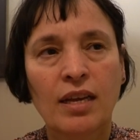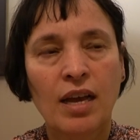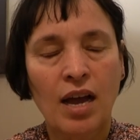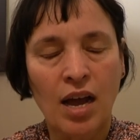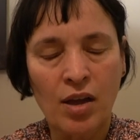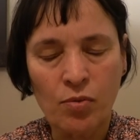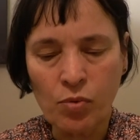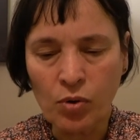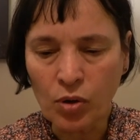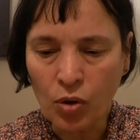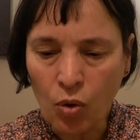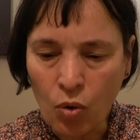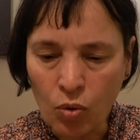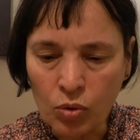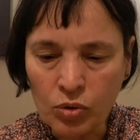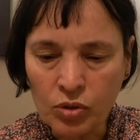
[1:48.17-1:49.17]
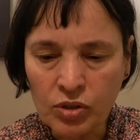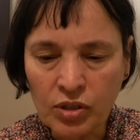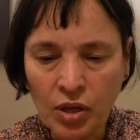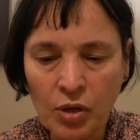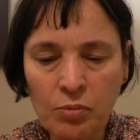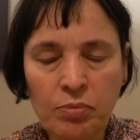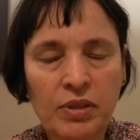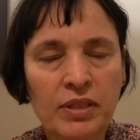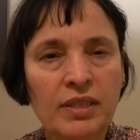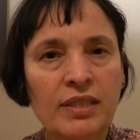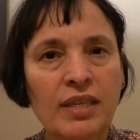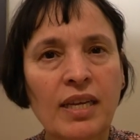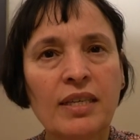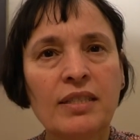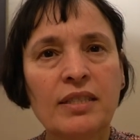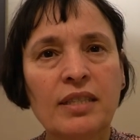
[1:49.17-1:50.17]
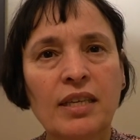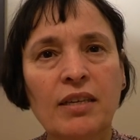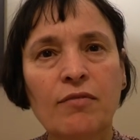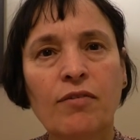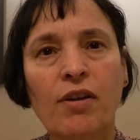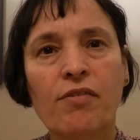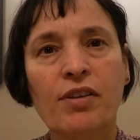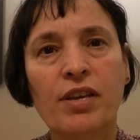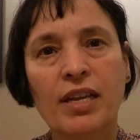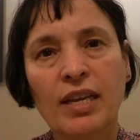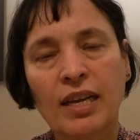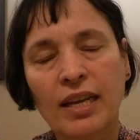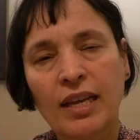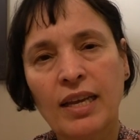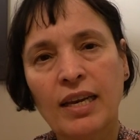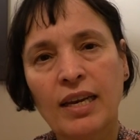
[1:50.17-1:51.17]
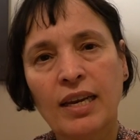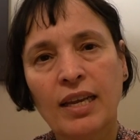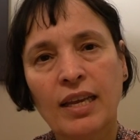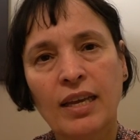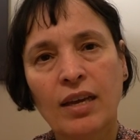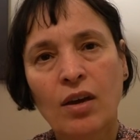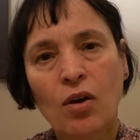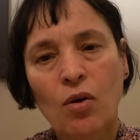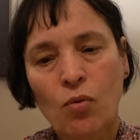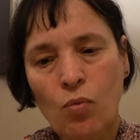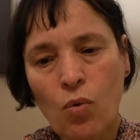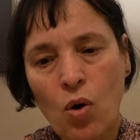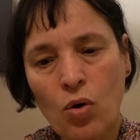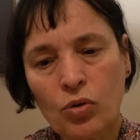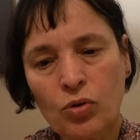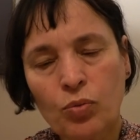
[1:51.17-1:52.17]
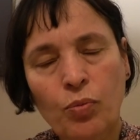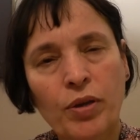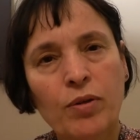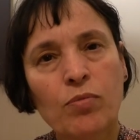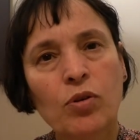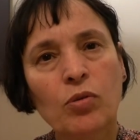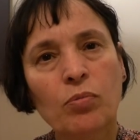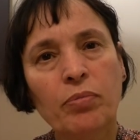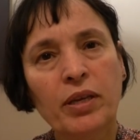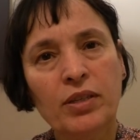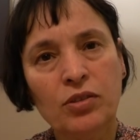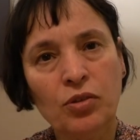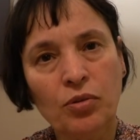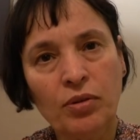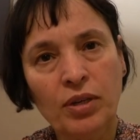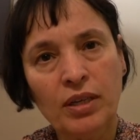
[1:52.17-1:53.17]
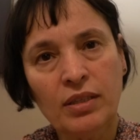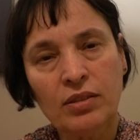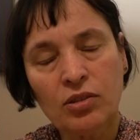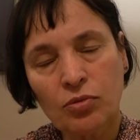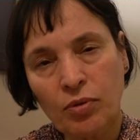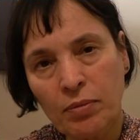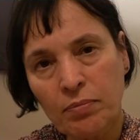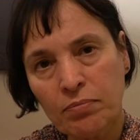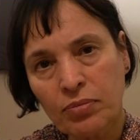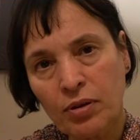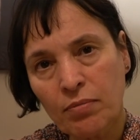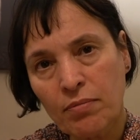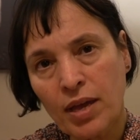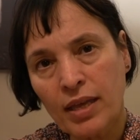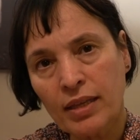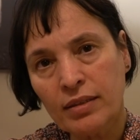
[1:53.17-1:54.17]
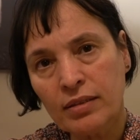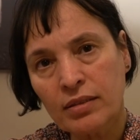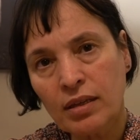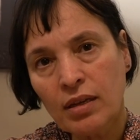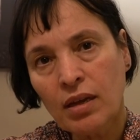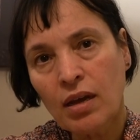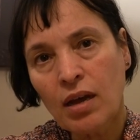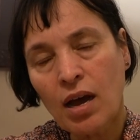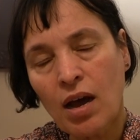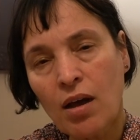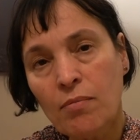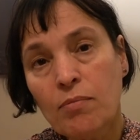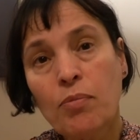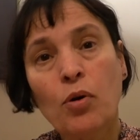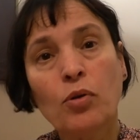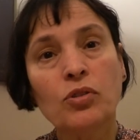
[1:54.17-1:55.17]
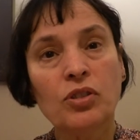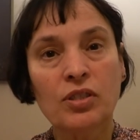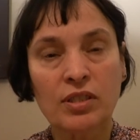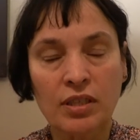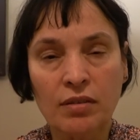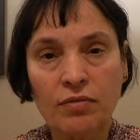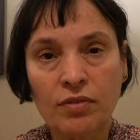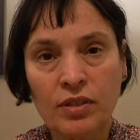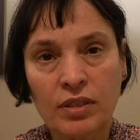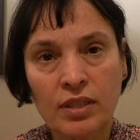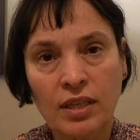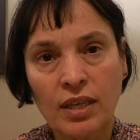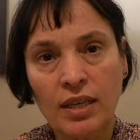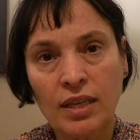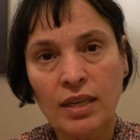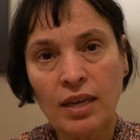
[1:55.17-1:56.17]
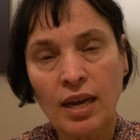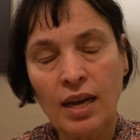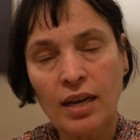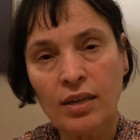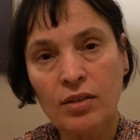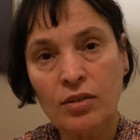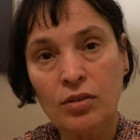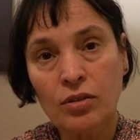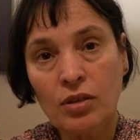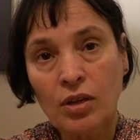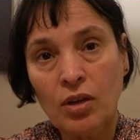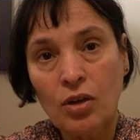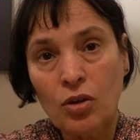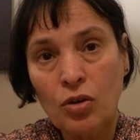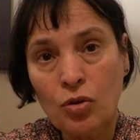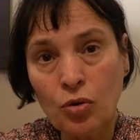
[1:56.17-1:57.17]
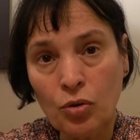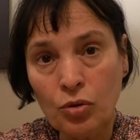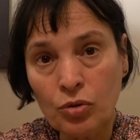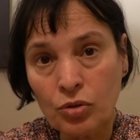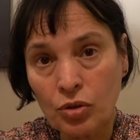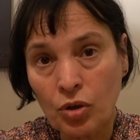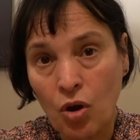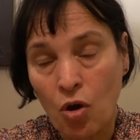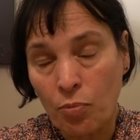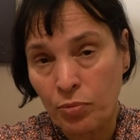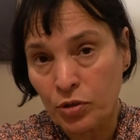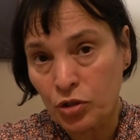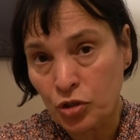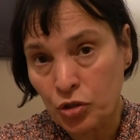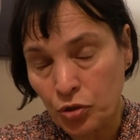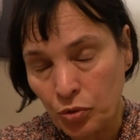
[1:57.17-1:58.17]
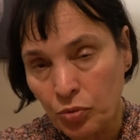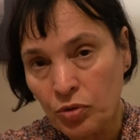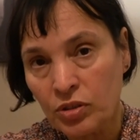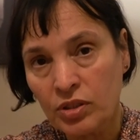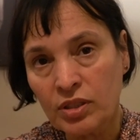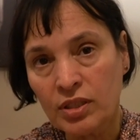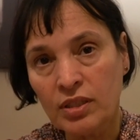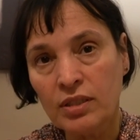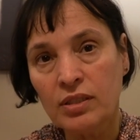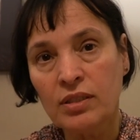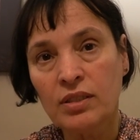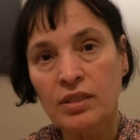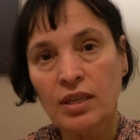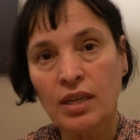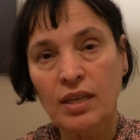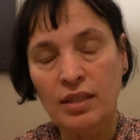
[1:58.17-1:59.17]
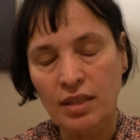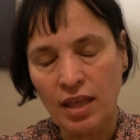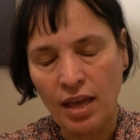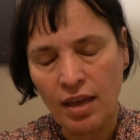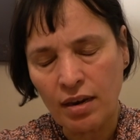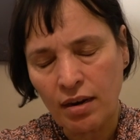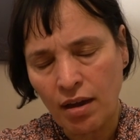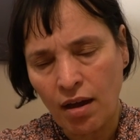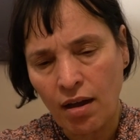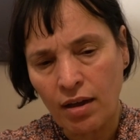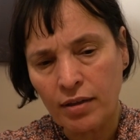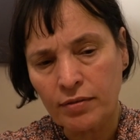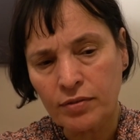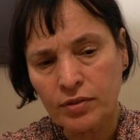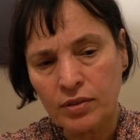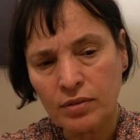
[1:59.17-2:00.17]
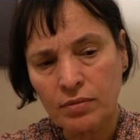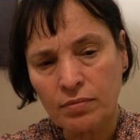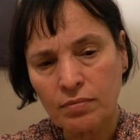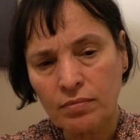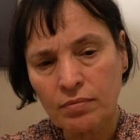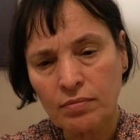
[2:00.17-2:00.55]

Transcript: I will also be stating very clearly what we will be doing to implement positivity and good opportunities in their lives.